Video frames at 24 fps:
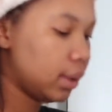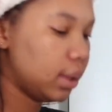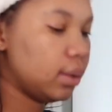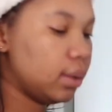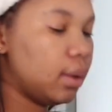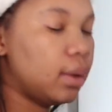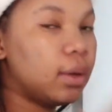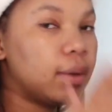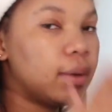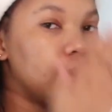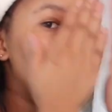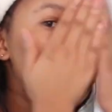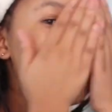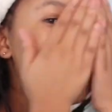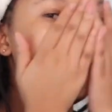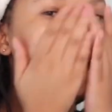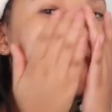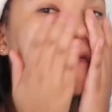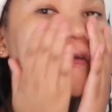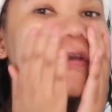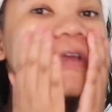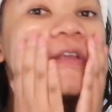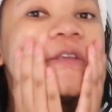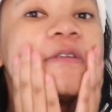on my
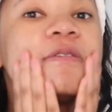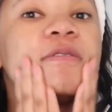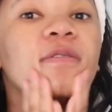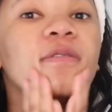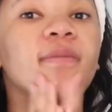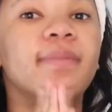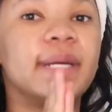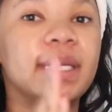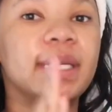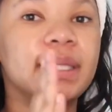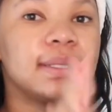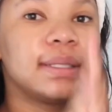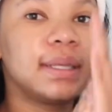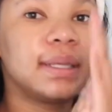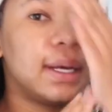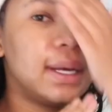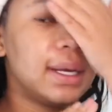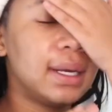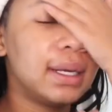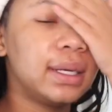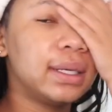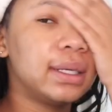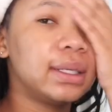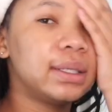face for my
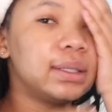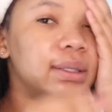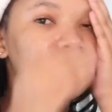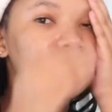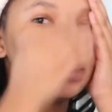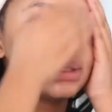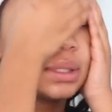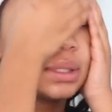scars.